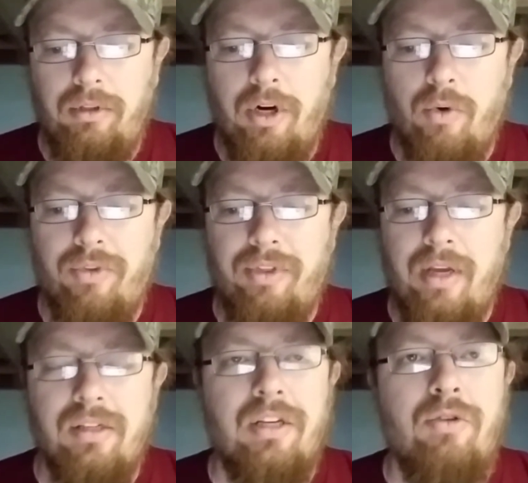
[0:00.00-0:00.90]
You know,
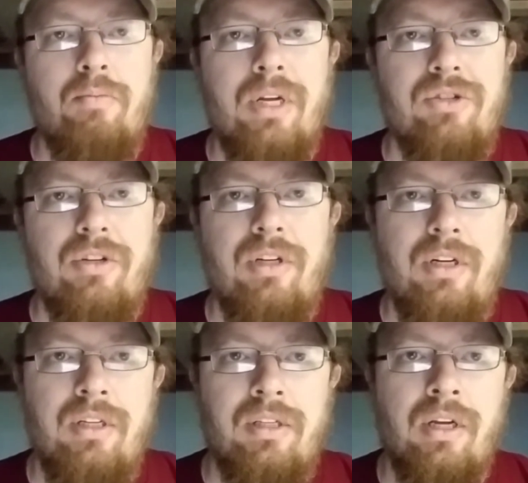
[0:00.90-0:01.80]
things that you mention in
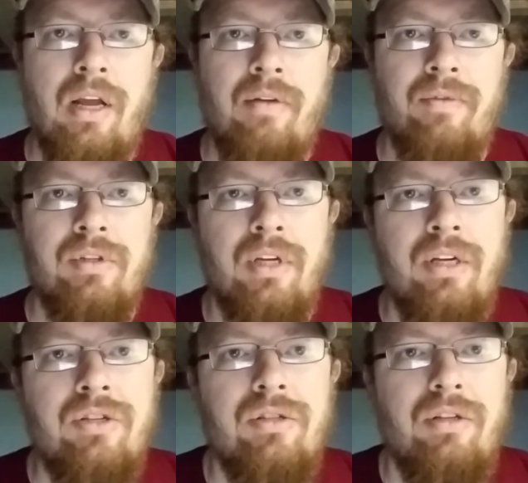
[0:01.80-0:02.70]
innocent
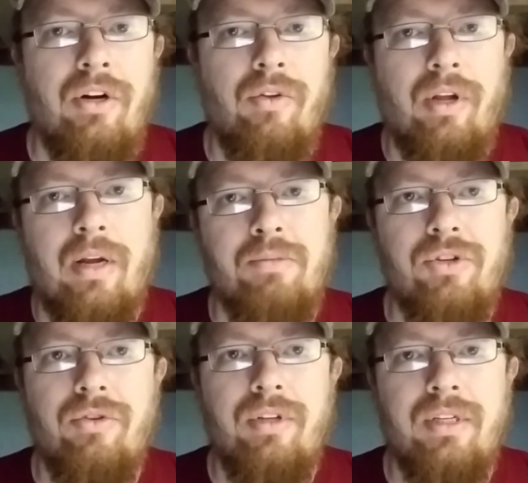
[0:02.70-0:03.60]
conversation, you know, like I'm
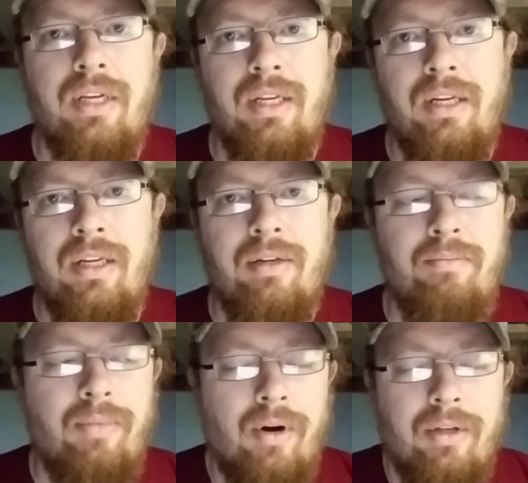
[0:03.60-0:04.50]
sure this kid did,
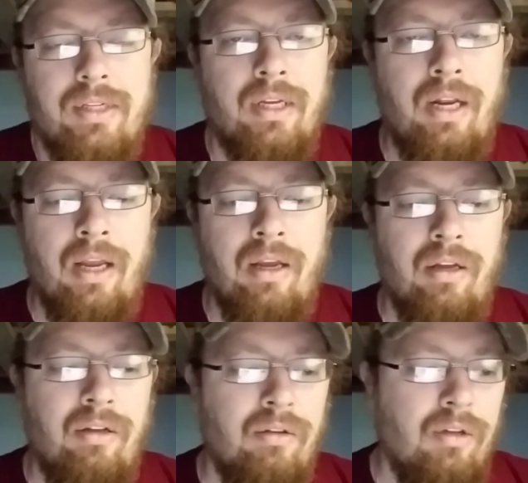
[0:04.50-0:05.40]
probably said,
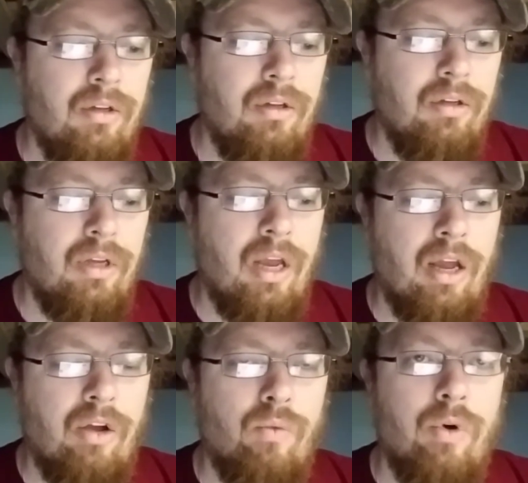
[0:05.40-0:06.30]
hey,
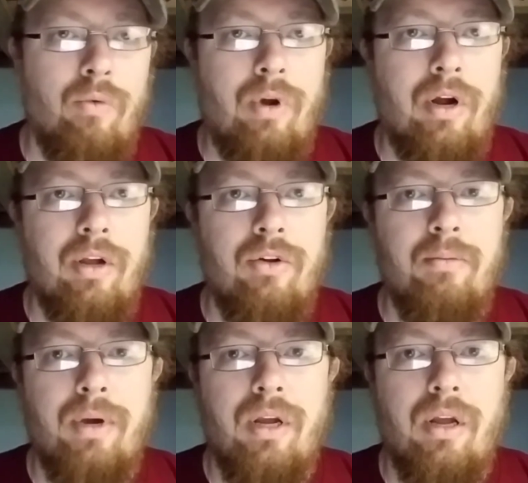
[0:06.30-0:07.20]
yeah, well, when I go to the
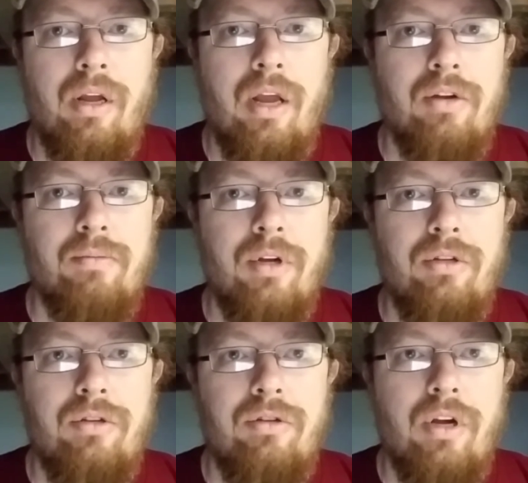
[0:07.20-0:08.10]
bank, I cash my
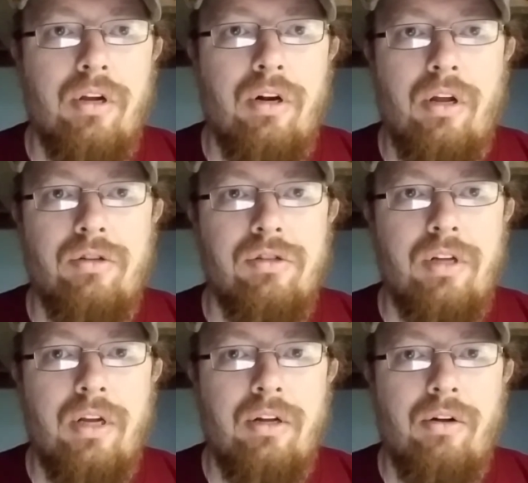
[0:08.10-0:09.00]
check and I just
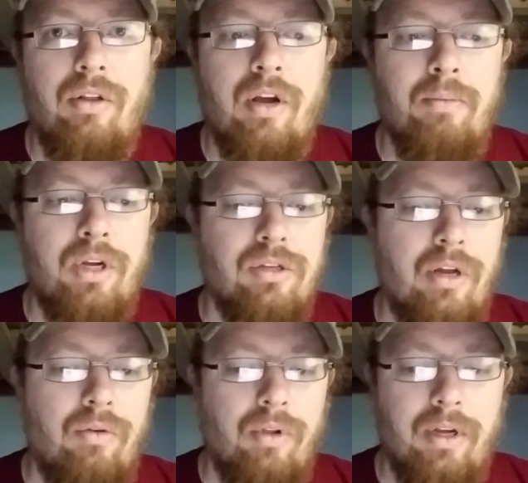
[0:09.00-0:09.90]
take it all out because
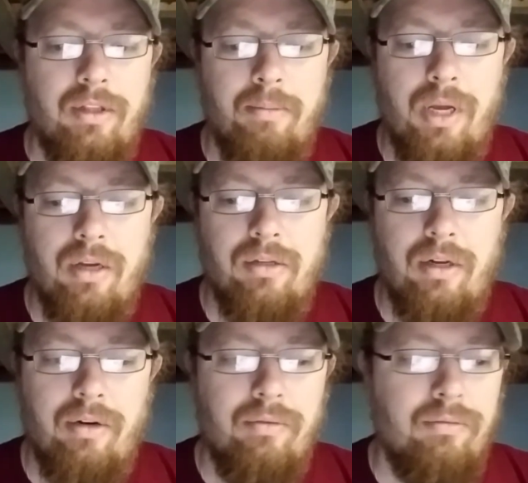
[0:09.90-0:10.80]
I don't like the banks and
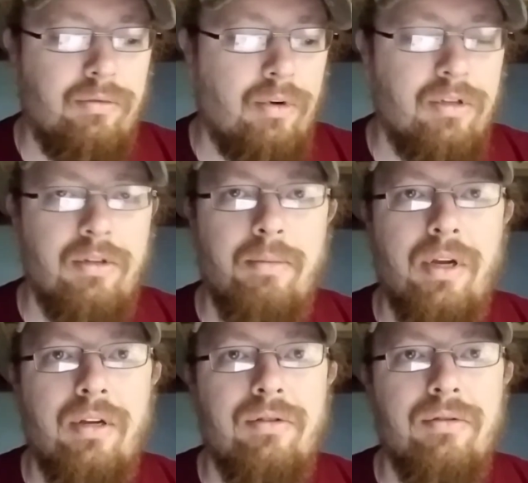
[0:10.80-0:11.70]
I don't trust the
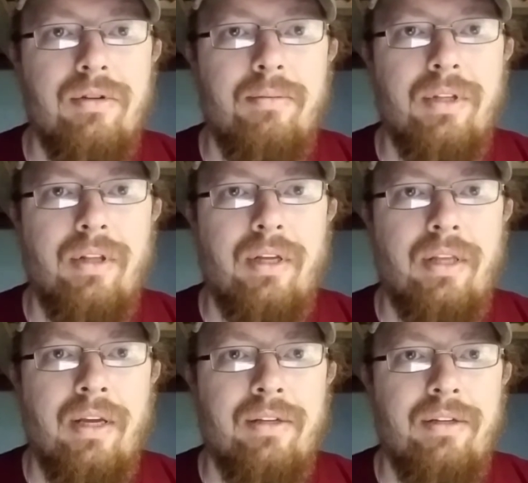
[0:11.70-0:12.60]
banks or something like
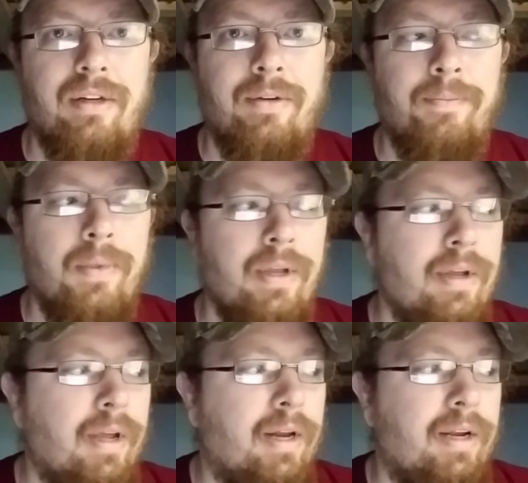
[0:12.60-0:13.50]
that, you know.
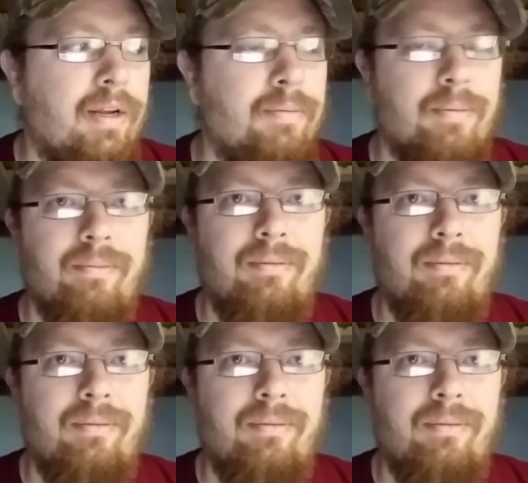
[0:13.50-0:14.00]
And he